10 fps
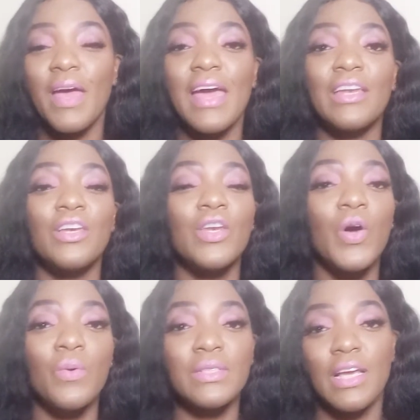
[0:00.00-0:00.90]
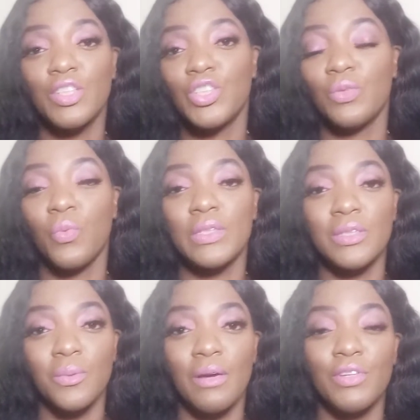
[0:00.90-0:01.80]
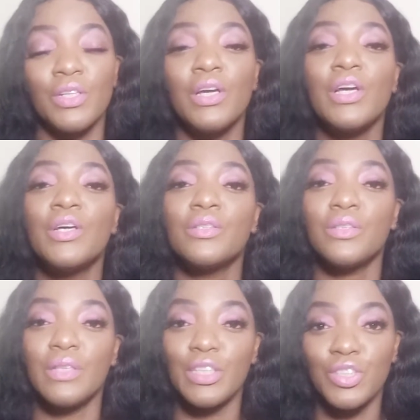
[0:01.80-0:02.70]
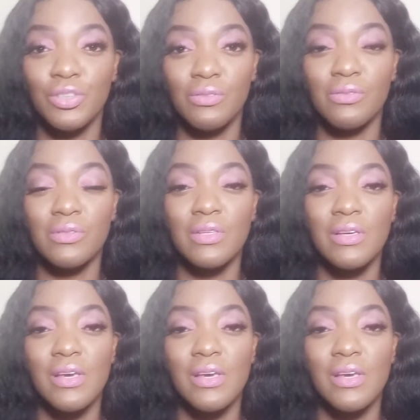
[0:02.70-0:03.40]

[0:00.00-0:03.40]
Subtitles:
and no attention whatsoever to their shoes.